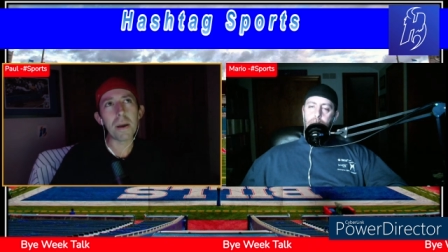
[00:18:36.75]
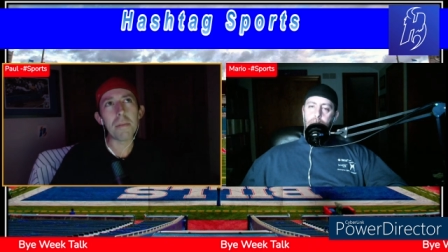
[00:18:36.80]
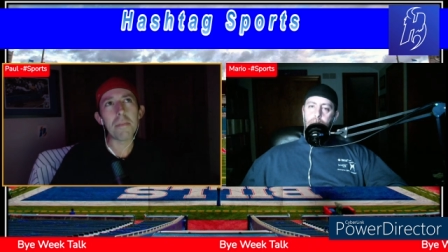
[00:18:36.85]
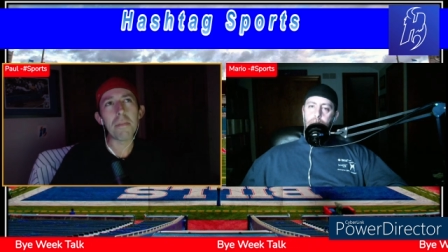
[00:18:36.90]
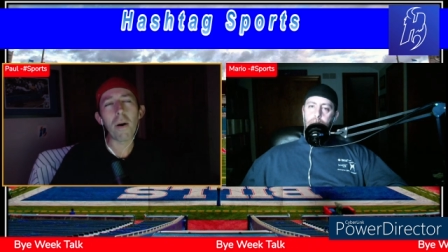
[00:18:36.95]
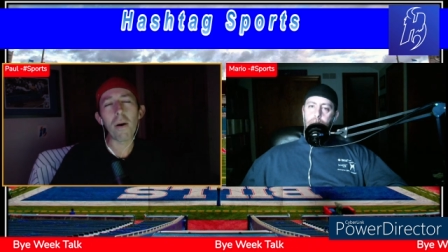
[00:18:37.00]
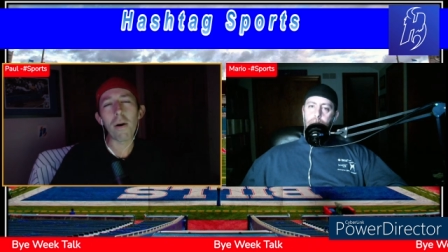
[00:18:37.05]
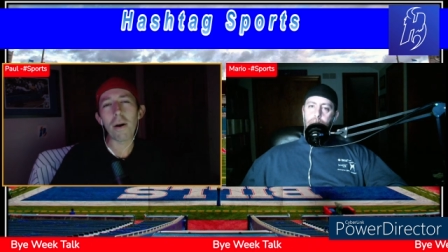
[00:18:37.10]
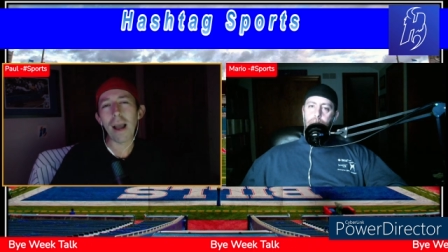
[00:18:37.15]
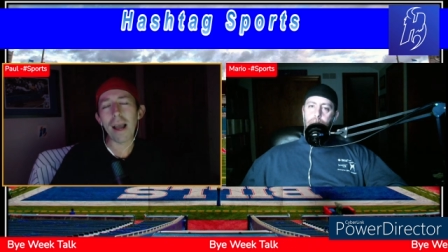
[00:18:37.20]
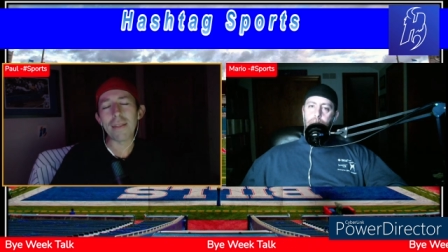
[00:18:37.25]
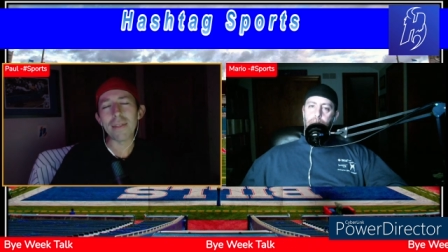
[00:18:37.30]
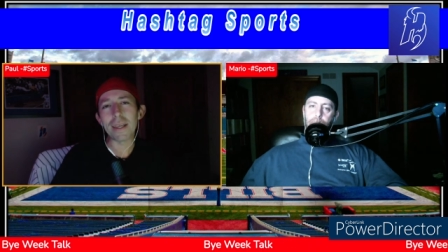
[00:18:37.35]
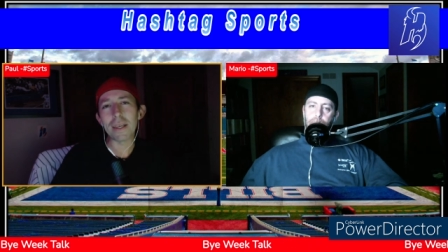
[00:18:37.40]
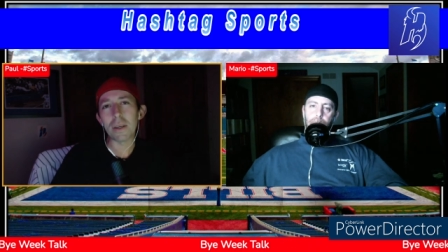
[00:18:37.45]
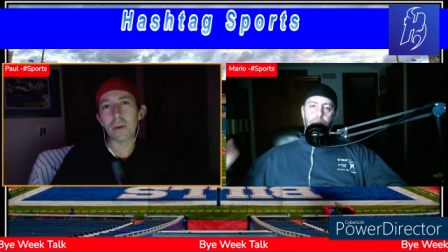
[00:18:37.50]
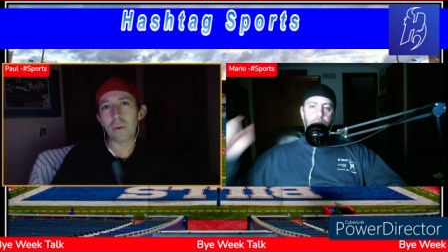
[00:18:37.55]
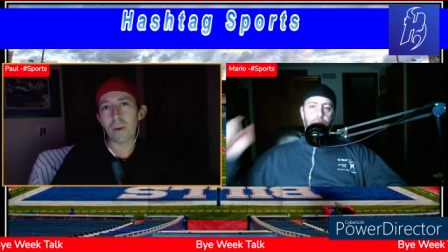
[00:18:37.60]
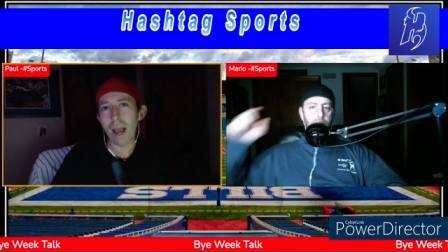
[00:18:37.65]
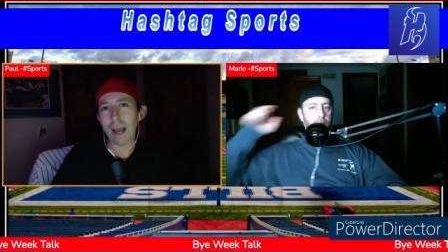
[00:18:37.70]
Mar. I
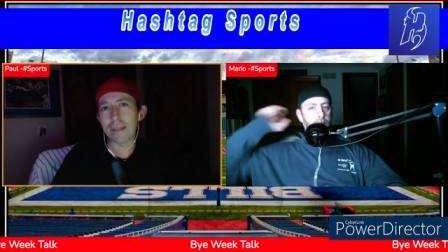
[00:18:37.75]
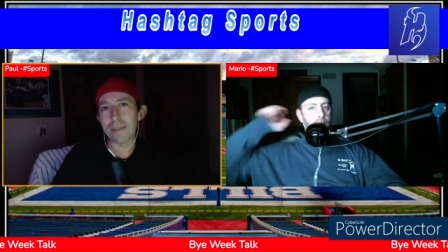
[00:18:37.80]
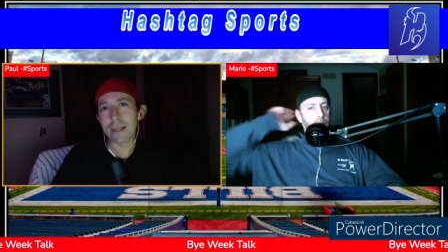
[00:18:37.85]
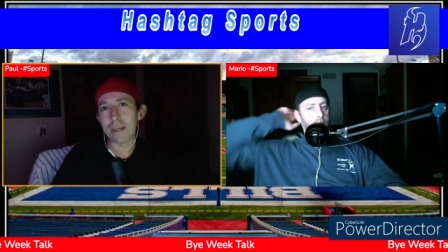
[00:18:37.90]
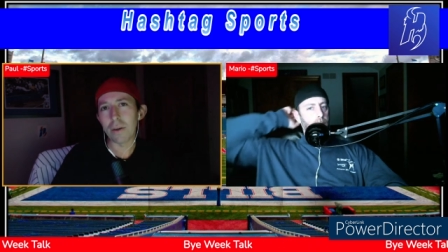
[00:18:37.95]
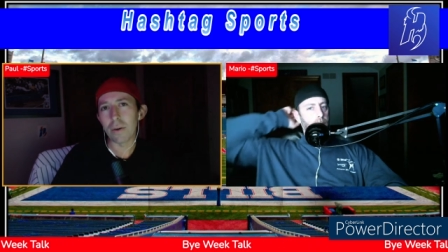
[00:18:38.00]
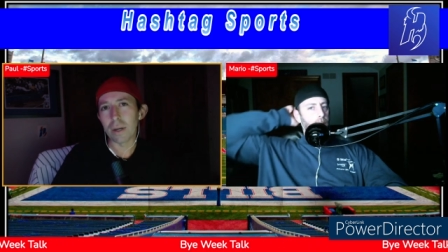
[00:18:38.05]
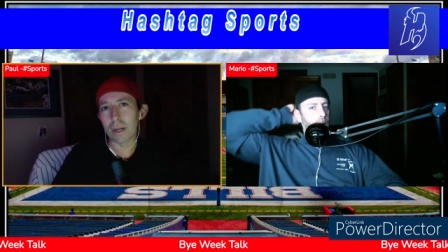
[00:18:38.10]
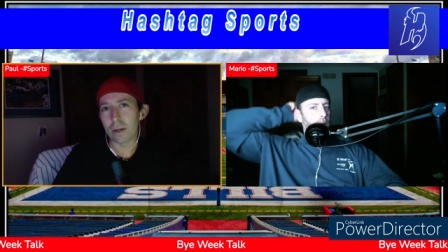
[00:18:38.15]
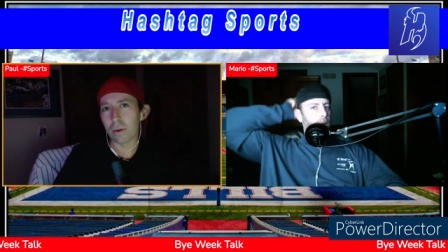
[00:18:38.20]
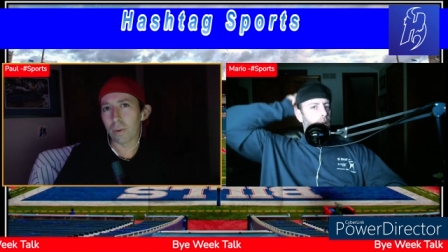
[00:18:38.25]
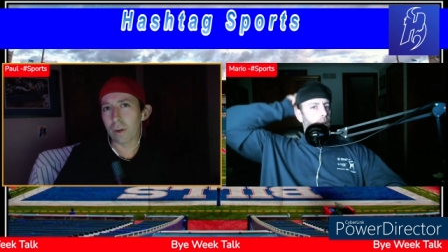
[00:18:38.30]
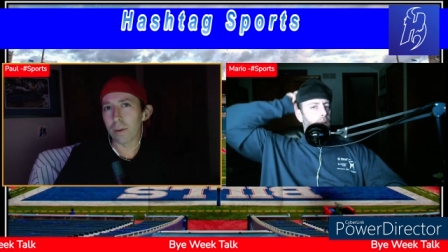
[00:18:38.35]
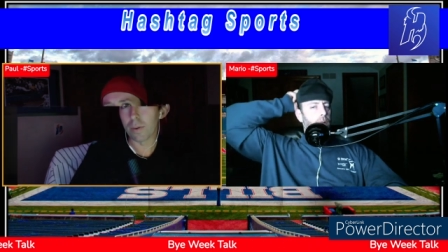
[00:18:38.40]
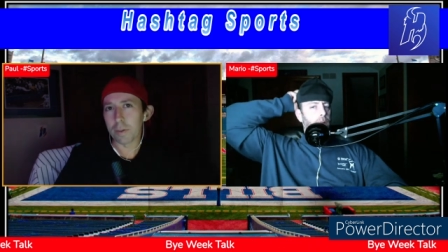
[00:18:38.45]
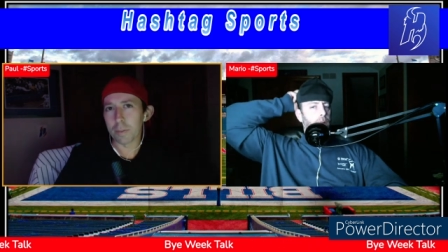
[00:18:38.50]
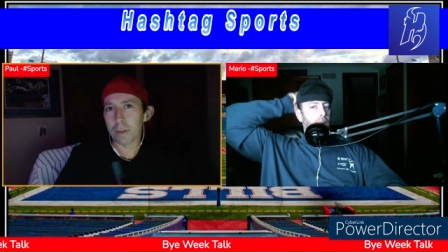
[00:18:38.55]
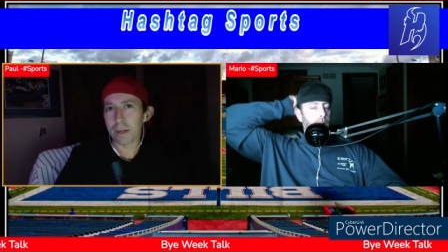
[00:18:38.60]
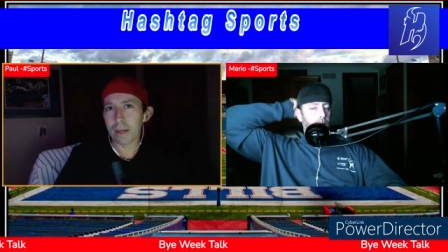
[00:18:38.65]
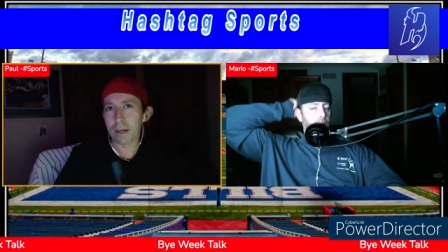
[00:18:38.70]
think you. I think you can agree
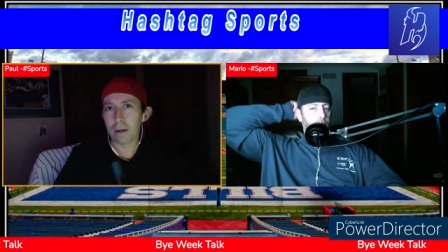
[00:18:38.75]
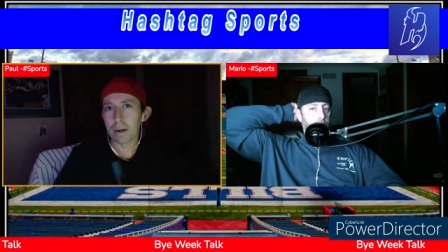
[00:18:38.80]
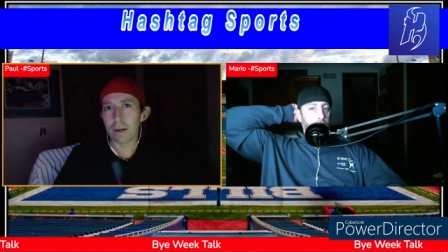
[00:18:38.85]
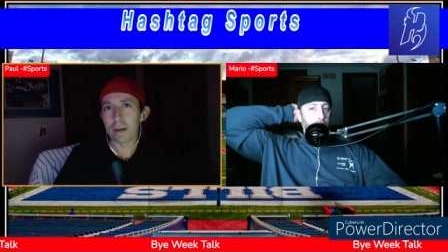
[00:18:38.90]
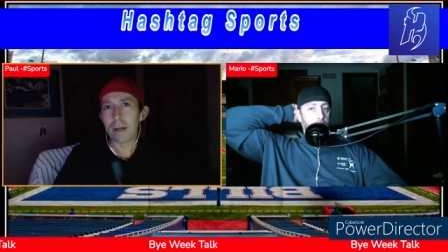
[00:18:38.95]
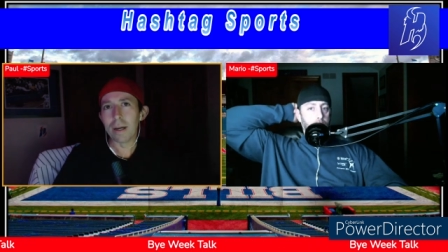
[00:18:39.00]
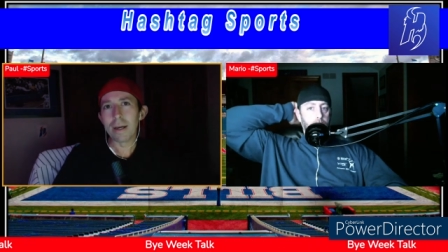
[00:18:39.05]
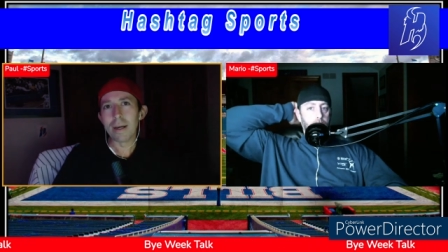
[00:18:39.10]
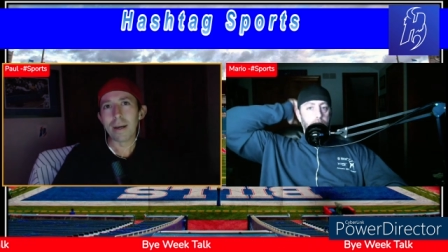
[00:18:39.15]
with me here.